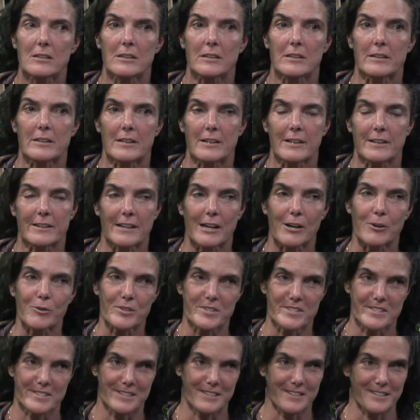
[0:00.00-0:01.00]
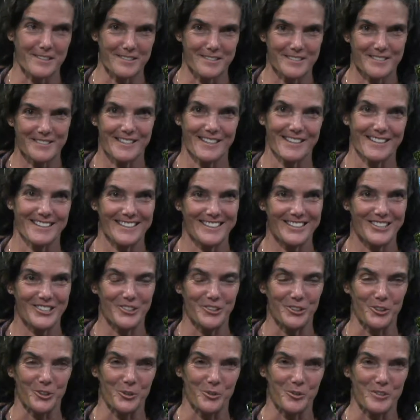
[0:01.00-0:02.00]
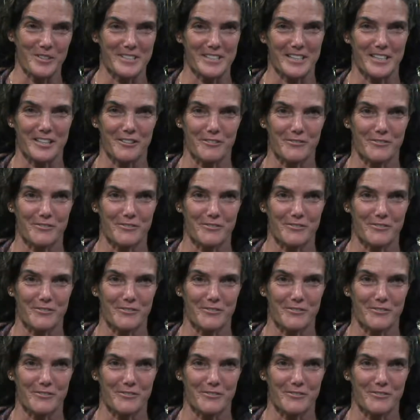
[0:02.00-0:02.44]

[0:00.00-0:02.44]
And that was seen as like, a sign of